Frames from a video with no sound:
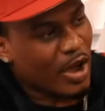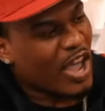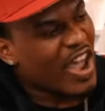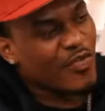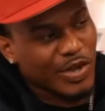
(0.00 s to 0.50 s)

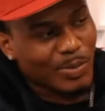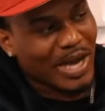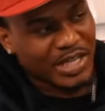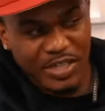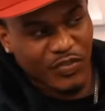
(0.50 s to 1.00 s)
Now
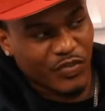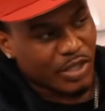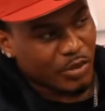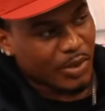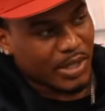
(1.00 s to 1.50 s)
everybody could
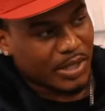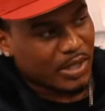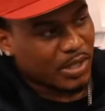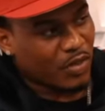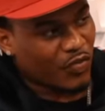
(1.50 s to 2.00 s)
feel away.
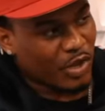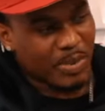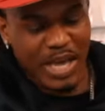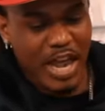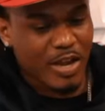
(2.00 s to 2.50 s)
You
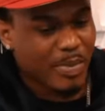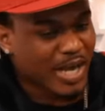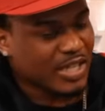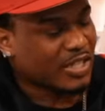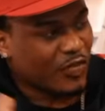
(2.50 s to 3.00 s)
feel me?
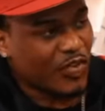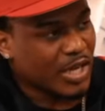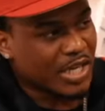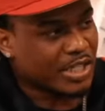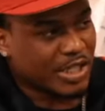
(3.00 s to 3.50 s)
Everybody could
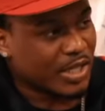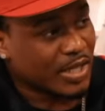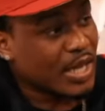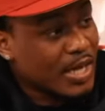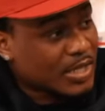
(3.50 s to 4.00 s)
defend their
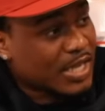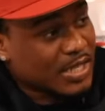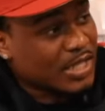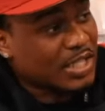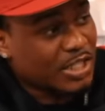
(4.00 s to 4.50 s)
shit because
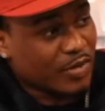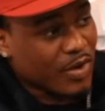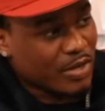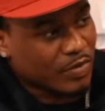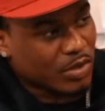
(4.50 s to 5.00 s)
that's their shit,
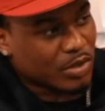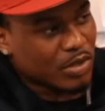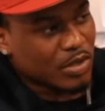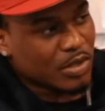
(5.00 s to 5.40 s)
right or wrong.